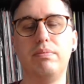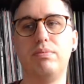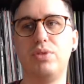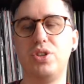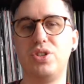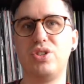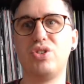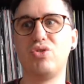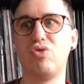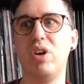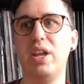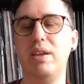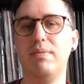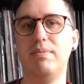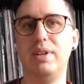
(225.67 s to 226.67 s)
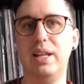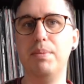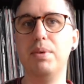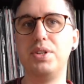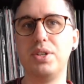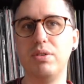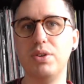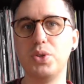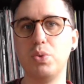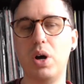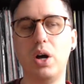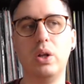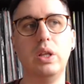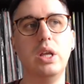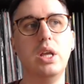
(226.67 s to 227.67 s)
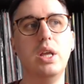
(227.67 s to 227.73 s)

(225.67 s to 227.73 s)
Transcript: just straight limiter as well.